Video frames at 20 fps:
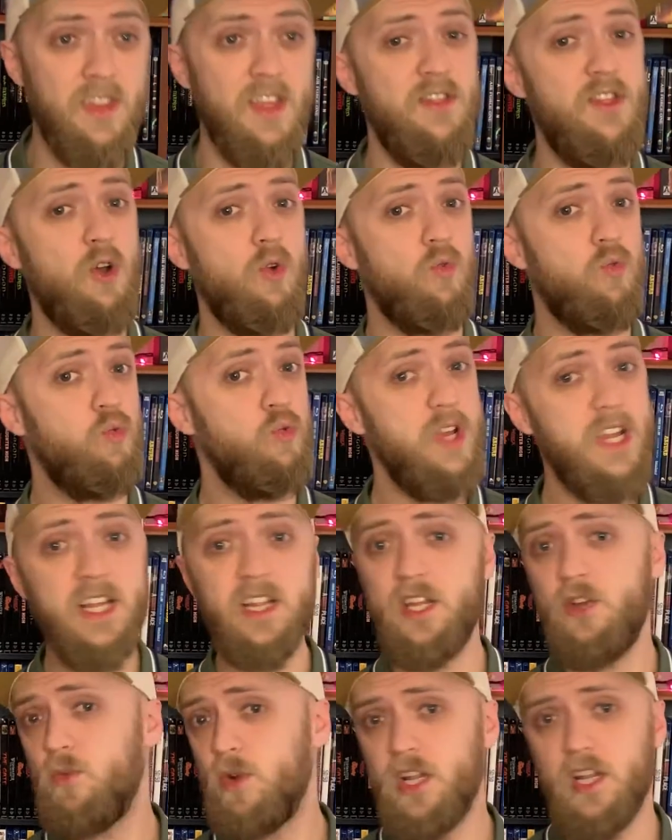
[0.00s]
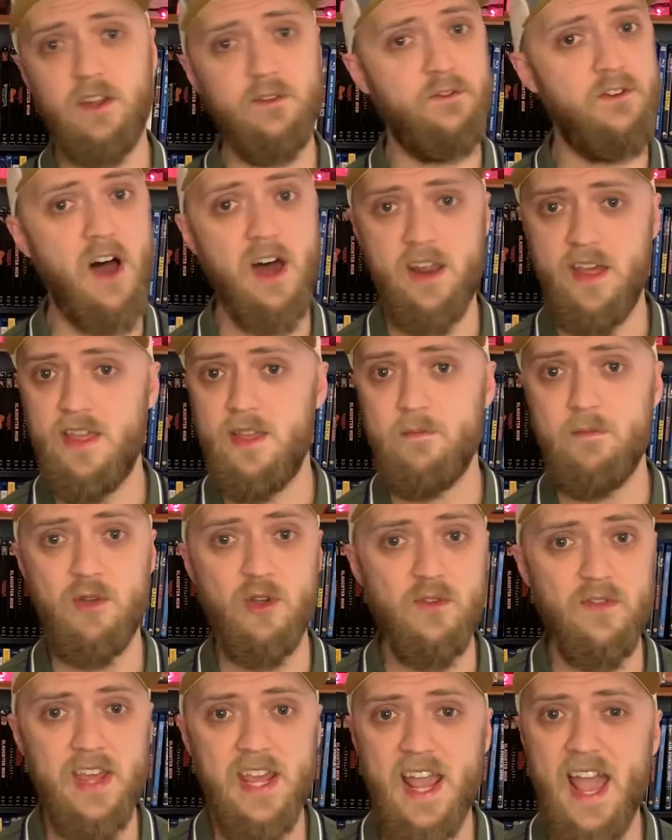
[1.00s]
They're really, really fun in the
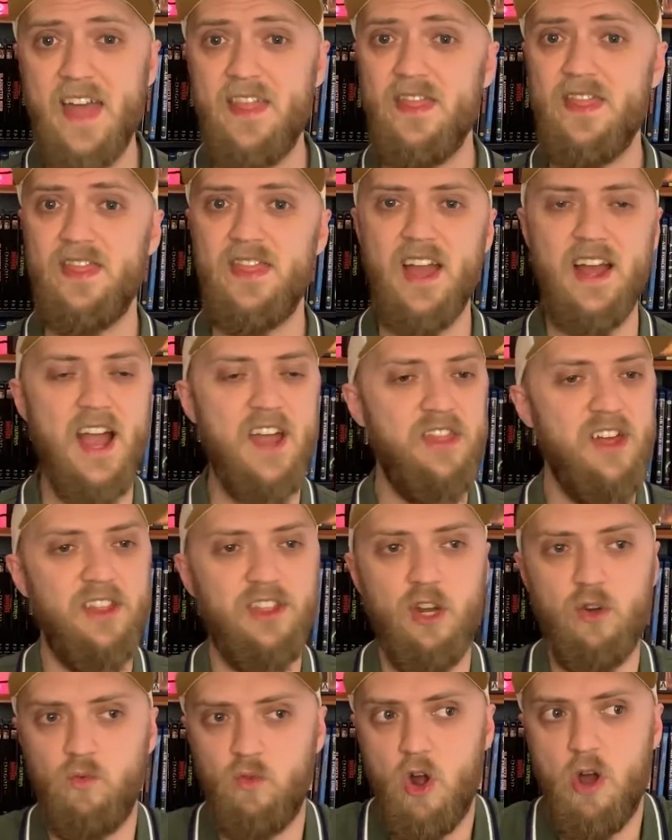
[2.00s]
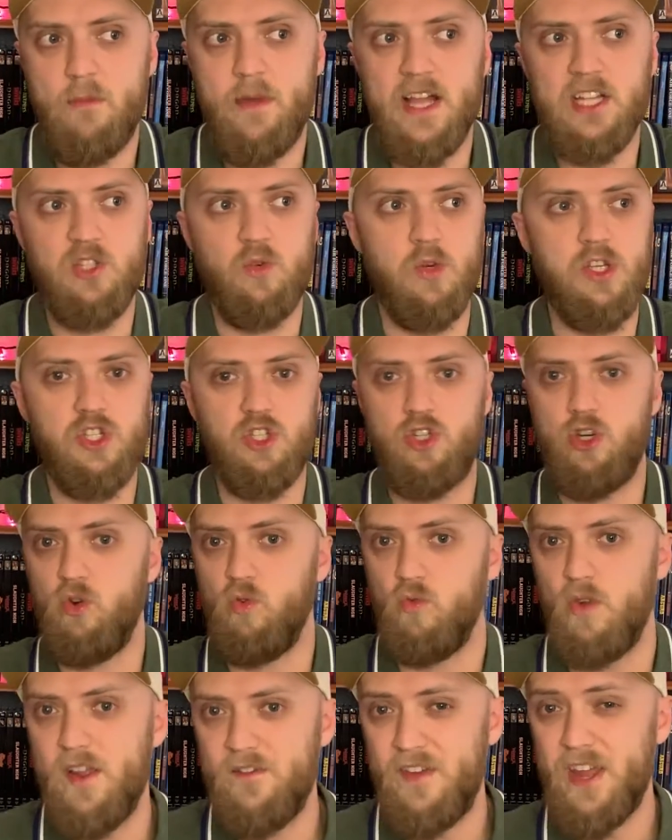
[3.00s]
movie, and I thought their romance was
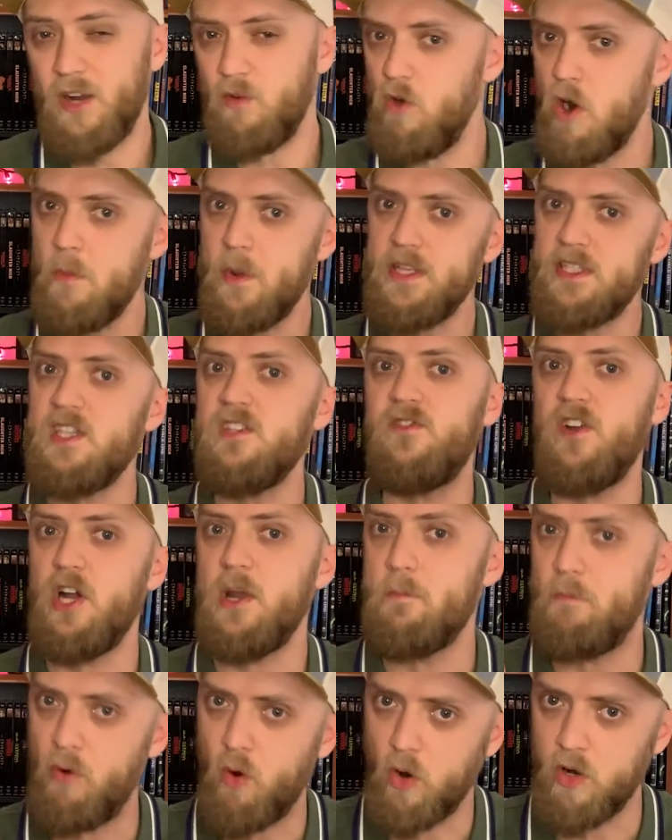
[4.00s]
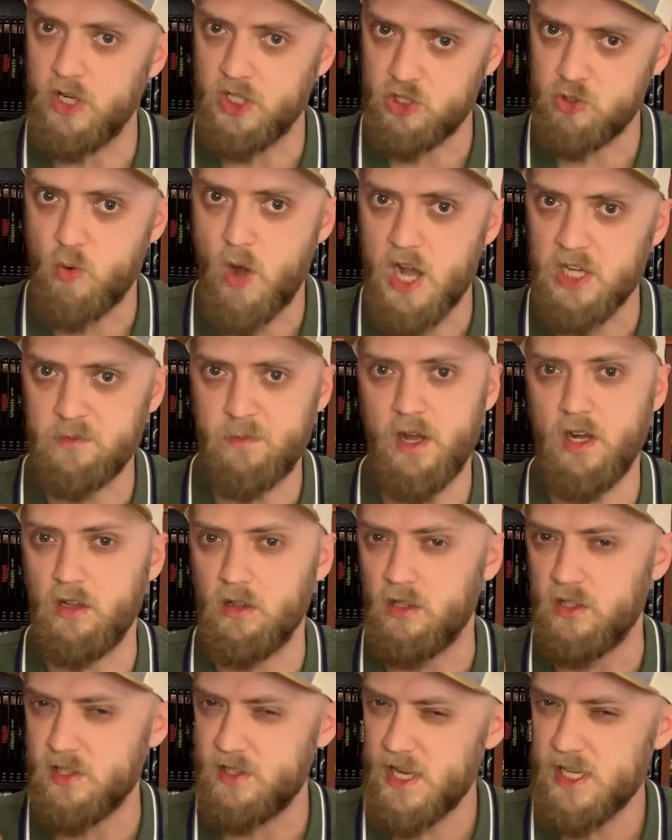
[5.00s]
terrific. Romance is very important to
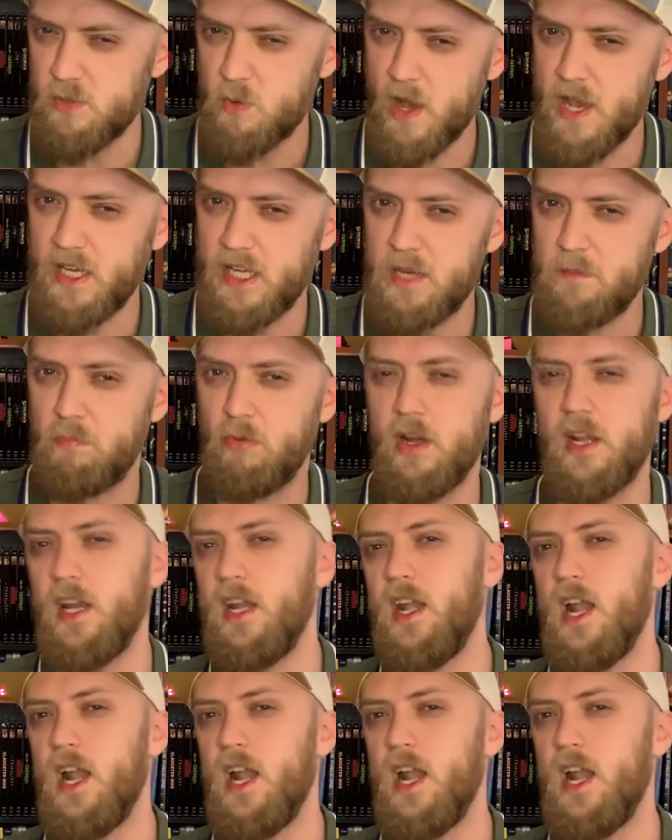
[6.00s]
swashbucklers. That's why I keep bringing it